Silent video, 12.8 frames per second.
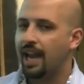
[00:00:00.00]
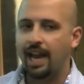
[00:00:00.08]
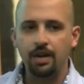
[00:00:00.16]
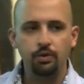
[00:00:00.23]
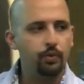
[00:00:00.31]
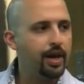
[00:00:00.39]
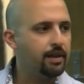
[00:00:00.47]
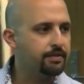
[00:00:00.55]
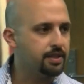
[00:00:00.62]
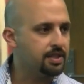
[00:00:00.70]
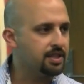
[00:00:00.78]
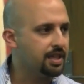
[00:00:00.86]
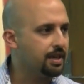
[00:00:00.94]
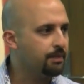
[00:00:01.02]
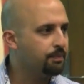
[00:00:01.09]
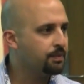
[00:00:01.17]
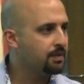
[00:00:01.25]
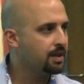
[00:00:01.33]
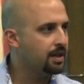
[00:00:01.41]
and relevancy.
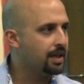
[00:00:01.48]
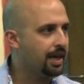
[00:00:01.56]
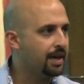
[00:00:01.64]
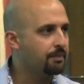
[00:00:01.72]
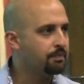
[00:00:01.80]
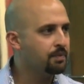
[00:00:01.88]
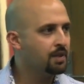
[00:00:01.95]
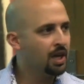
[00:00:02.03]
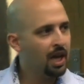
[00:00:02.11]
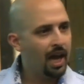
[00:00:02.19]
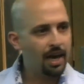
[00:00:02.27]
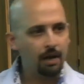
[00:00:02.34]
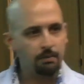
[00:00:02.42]
Okay? And